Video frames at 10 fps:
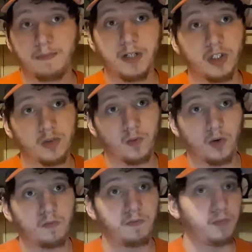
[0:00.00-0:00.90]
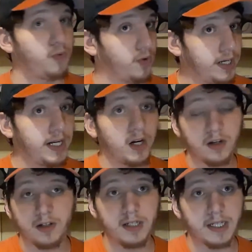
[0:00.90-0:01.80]
pitchers were pretty
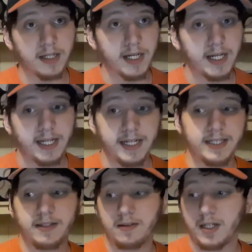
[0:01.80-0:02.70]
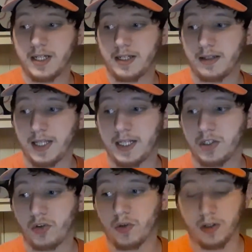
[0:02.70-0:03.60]
darn good. Yes, they did
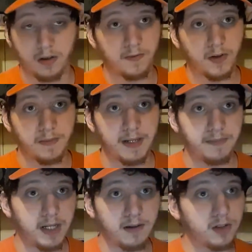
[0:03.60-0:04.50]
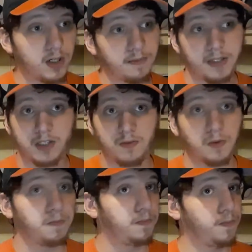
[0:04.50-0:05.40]
struggle for a bit, but our starting pitchers
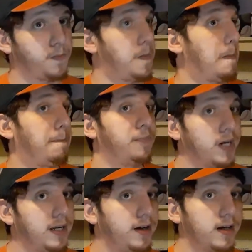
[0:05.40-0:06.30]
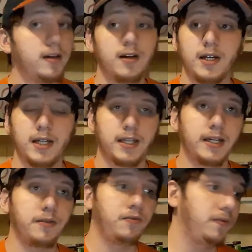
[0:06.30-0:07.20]
were pretty good.
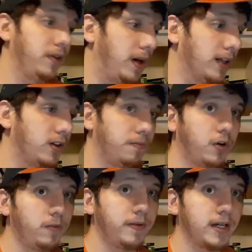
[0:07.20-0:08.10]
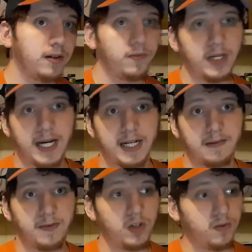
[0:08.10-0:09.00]
Then when we got to the bullpen, we had a
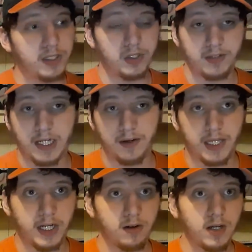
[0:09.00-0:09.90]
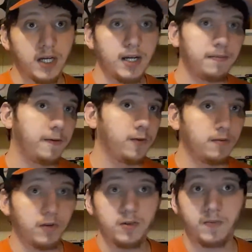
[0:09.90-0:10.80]
few issues here or there. But for the
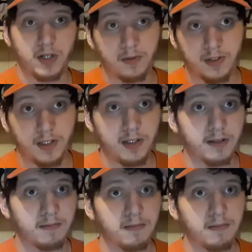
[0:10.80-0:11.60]
most part, it was good.